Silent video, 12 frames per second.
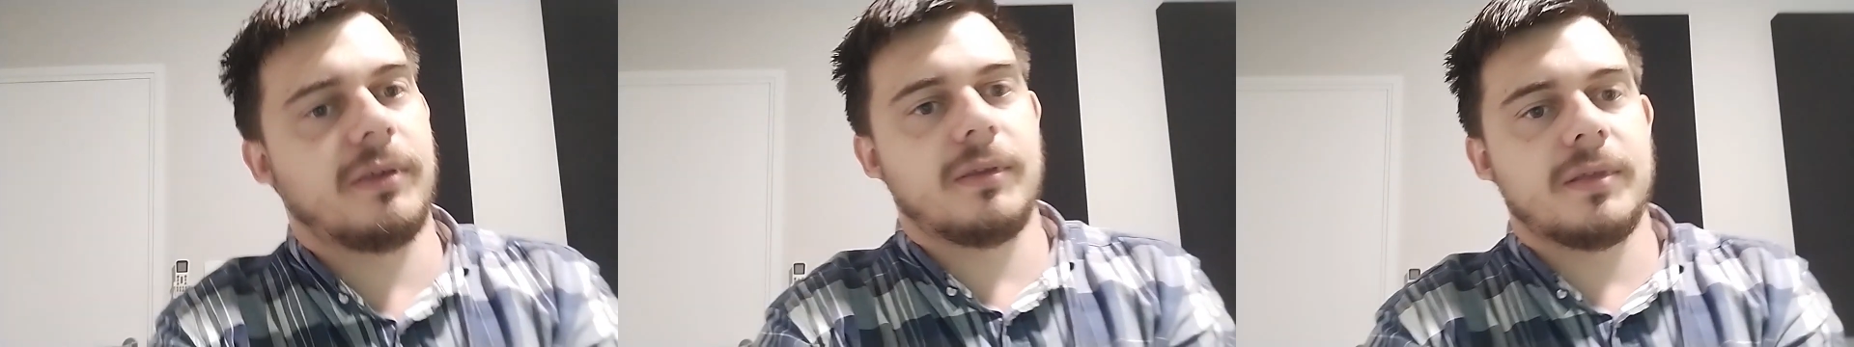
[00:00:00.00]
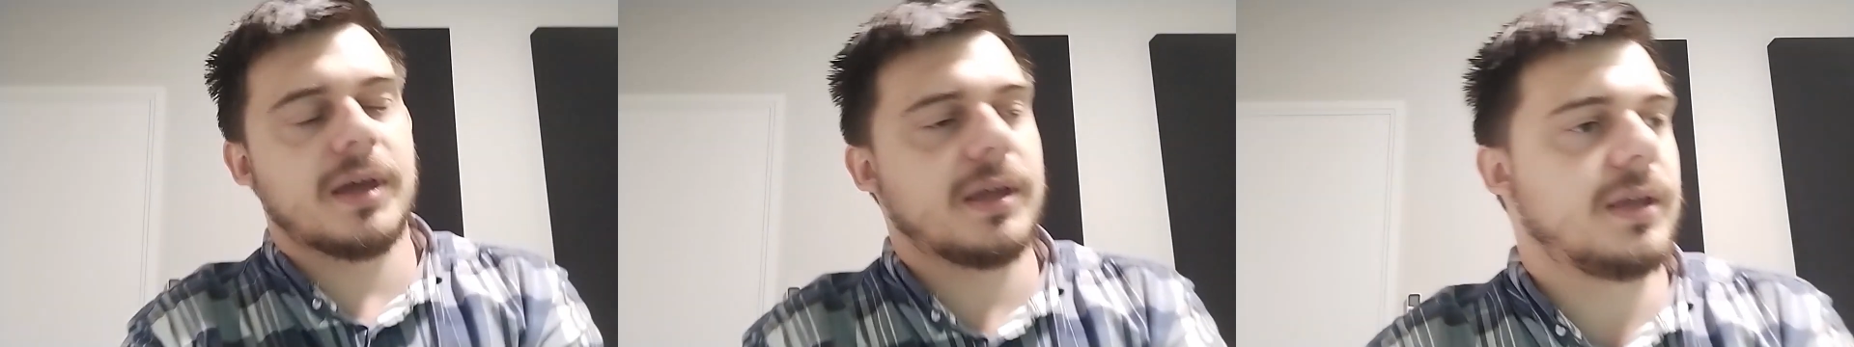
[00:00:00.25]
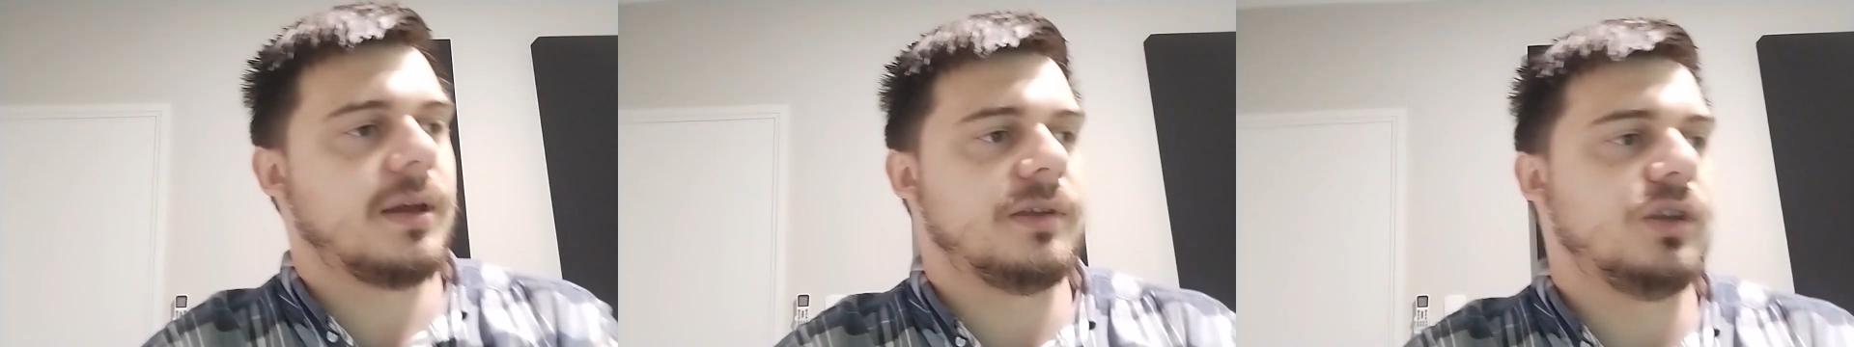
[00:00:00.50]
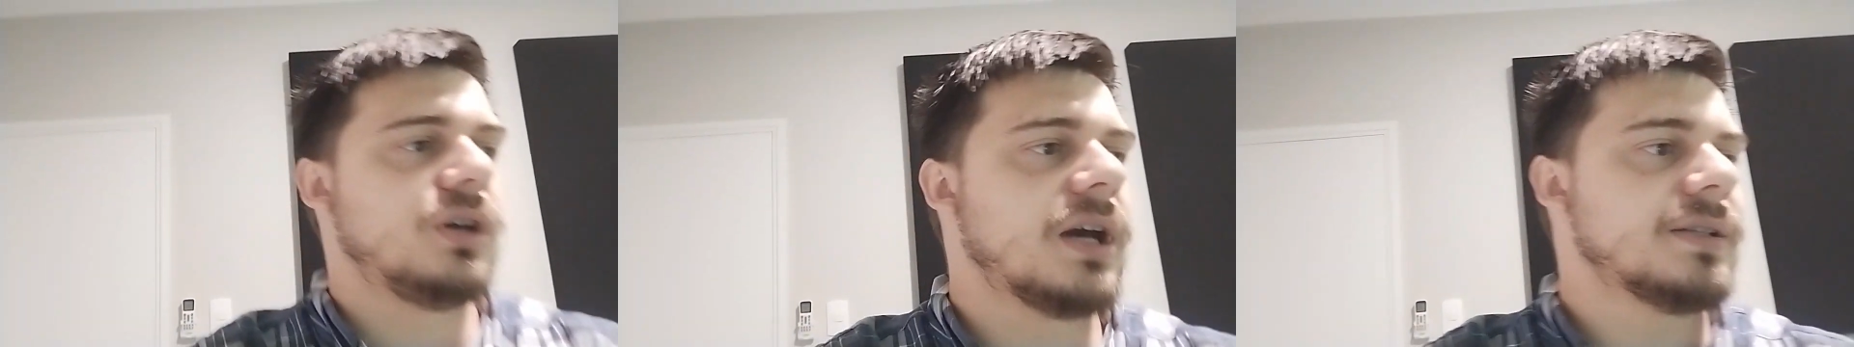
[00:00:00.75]
Like, I mean,
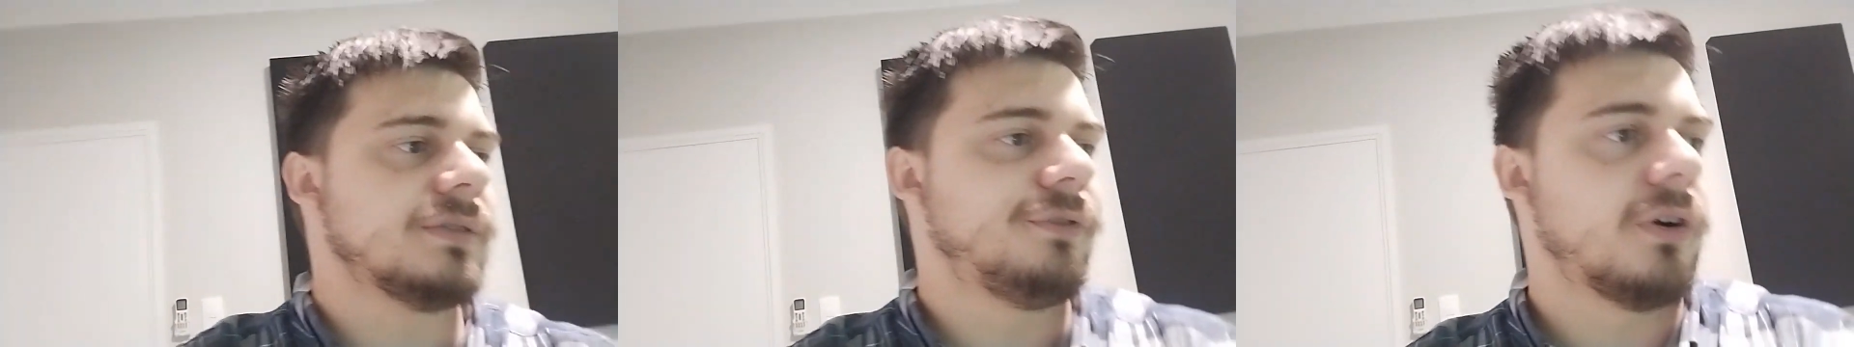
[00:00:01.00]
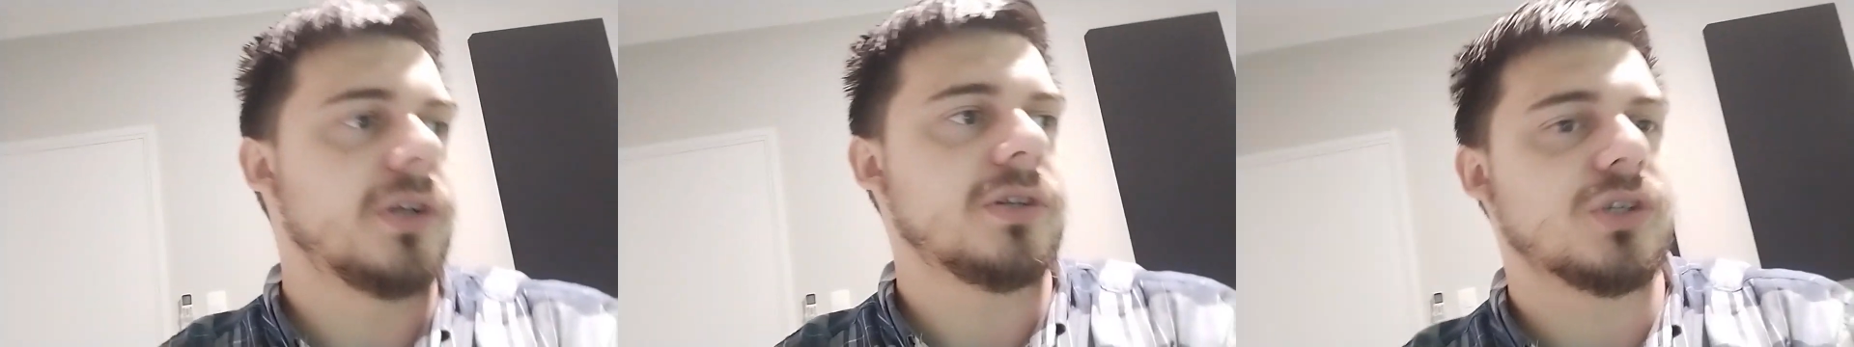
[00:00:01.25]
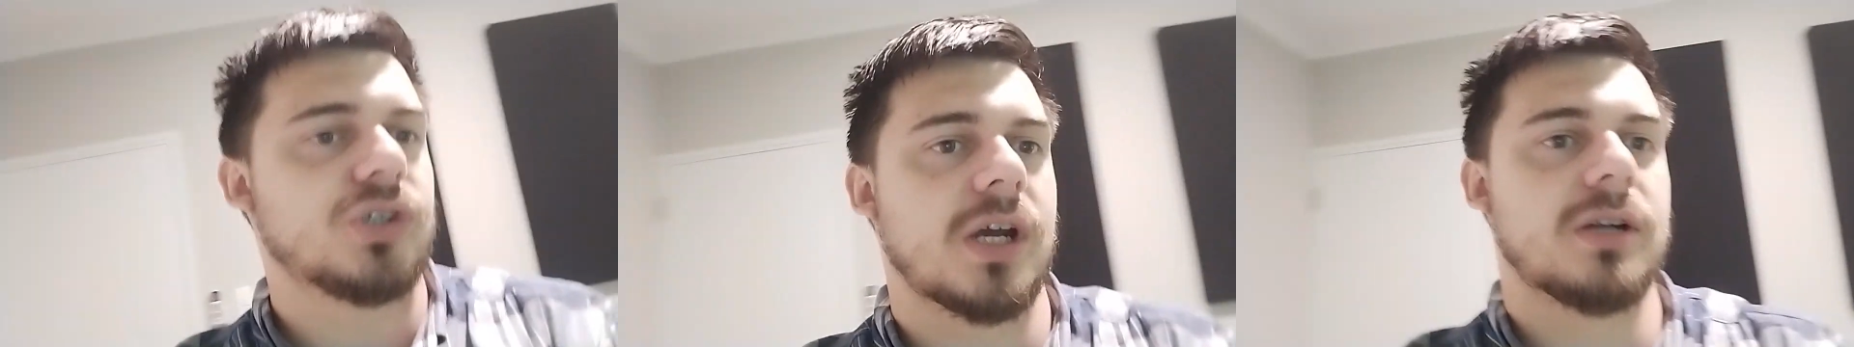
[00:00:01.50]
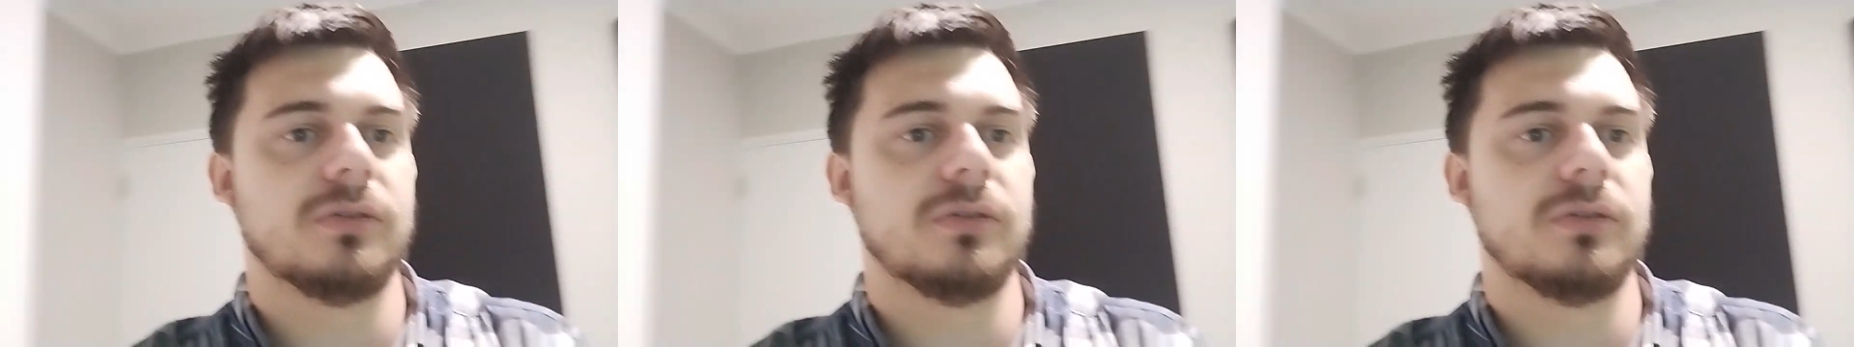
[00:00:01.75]
you guys are following the channel.